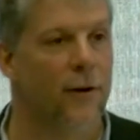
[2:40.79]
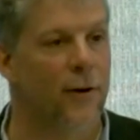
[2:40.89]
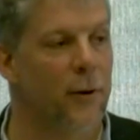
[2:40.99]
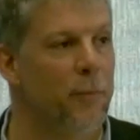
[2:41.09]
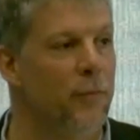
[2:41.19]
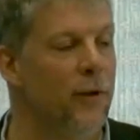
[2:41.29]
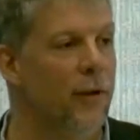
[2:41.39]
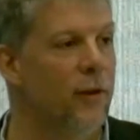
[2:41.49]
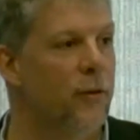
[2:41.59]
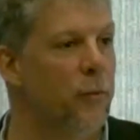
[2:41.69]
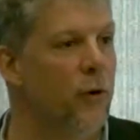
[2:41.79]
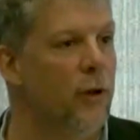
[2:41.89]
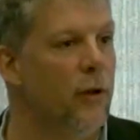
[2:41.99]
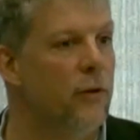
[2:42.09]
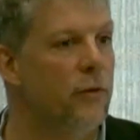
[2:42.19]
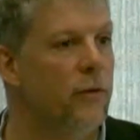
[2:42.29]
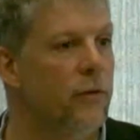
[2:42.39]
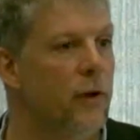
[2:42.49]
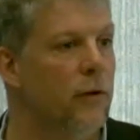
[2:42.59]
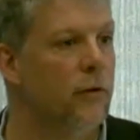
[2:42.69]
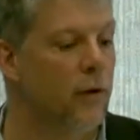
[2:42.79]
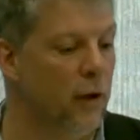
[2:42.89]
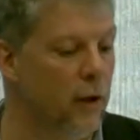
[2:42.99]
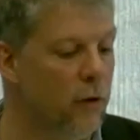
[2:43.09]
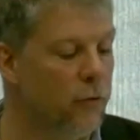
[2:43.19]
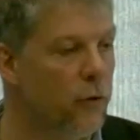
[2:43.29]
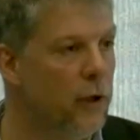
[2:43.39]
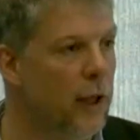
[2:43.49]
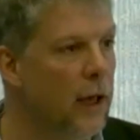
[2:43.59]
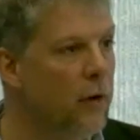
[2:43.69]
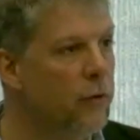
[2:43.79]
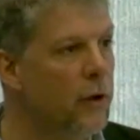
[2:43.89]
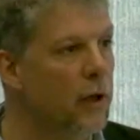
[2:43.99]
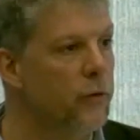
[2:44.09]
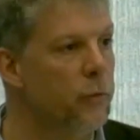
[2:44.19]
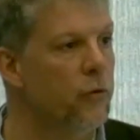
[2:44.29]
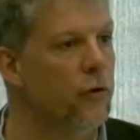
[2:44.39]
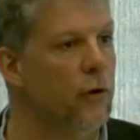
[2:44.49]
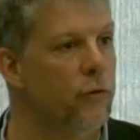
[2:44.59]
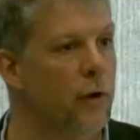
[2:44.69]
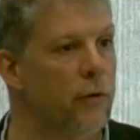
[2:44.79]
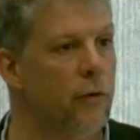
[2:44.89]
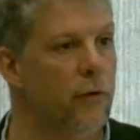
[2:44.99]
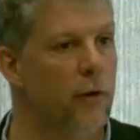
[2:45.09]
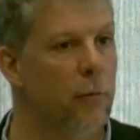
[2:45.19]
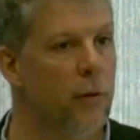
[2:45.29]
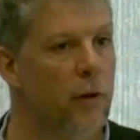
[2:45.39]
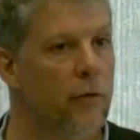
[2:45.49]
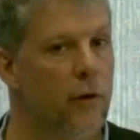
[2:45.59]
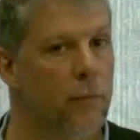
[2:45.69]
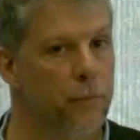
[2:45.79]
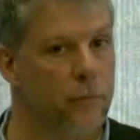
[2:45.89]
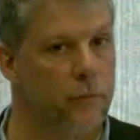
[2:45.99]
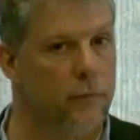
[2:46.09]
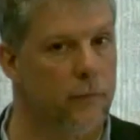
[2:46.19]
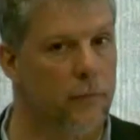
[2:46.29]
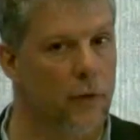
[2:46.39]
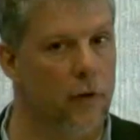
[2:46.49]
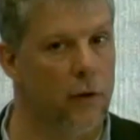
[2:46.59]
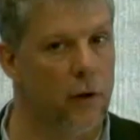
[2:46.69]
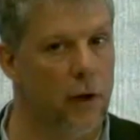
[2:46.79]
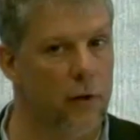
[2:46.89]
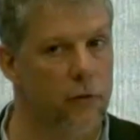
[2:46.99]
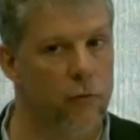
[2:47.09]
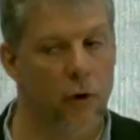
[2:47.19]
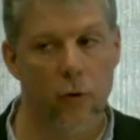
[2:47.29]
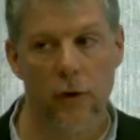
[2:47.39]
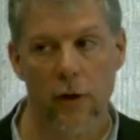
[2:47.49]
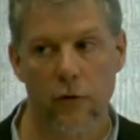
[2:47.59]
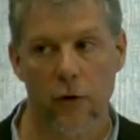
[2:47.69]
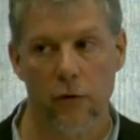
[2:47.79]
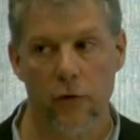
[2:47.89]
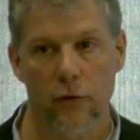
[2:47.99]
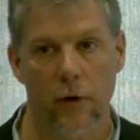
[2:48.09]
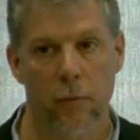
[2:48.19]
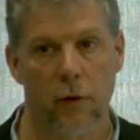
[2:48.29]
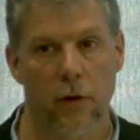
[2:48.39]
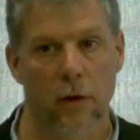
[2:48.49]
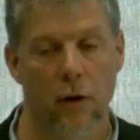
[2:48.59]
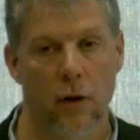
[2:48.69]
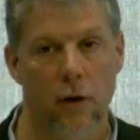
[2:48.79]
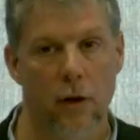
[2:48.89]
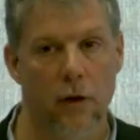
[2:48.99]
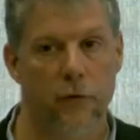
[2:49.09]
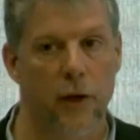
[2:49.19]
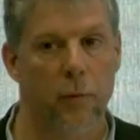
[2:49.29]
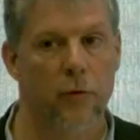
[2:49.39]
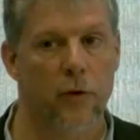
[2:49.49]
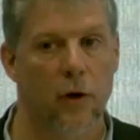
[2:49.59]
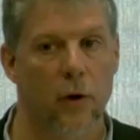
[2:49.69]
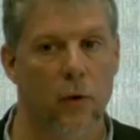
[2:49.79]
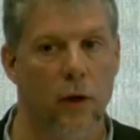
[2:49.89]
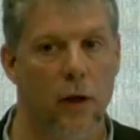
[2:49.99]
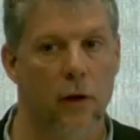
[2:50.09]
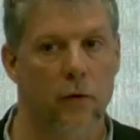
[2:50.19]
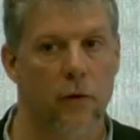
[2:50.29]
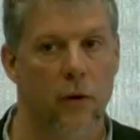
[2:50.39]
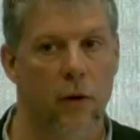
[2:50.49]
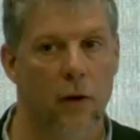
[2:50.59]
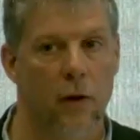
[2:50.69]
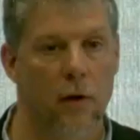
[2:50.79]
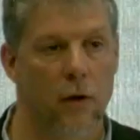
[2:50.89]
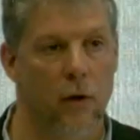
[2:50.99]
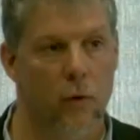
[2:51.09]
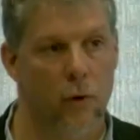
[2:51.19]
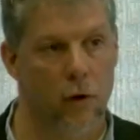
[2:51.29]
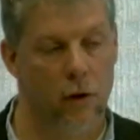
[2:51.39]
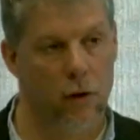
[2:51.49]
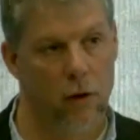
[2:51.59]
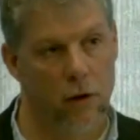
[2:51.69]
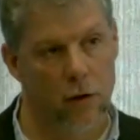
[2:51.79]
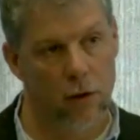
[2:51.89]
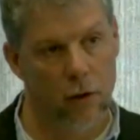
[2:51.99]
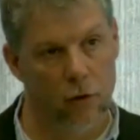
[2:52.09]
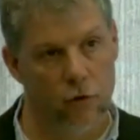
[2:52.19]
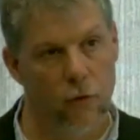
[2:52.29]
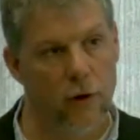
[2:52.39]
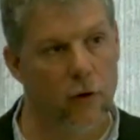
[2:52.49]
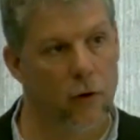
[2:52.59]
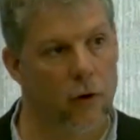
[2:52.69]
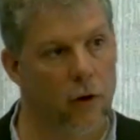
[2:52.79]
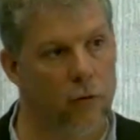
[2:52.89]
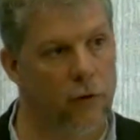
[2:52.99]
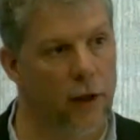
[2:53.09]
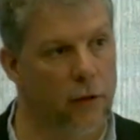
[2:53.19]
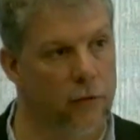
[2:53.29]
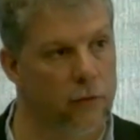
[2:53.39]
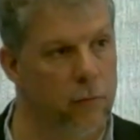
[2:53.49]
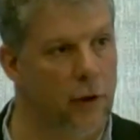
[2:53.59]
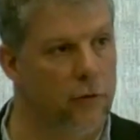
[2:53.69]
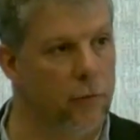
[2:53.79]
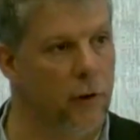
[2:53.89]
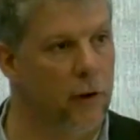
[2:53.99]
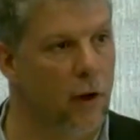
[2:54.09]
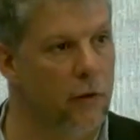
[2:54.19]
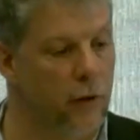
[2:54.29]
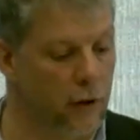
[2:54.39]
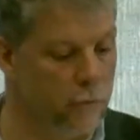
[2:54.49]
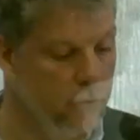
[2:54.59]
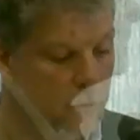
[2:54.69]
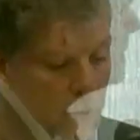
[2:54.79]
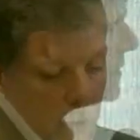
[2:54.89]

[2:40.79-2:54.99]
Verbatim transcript: Um, the point is, is that if we have the concept of geofences, that means that, that as a phone gets closer to something, it is able to go and, you know, uh, trigger events based upon context.